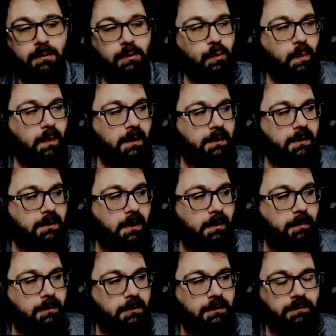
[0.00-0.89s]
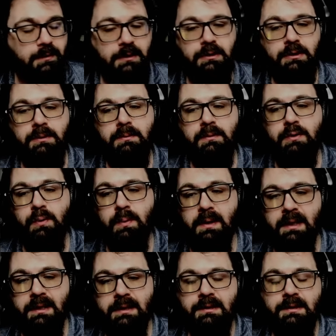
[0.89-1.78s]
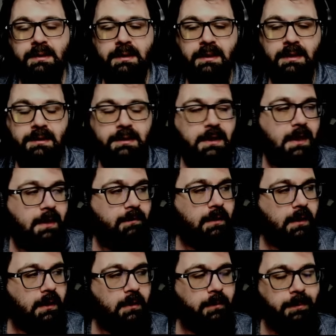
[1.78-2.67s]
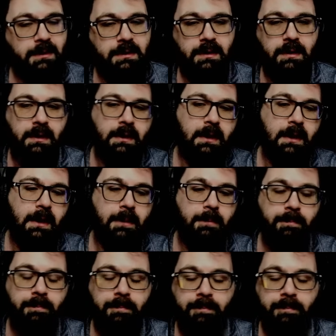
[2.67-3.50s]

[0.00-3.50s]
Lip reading: 20 damage if they shoot twice against half the enemies in the game,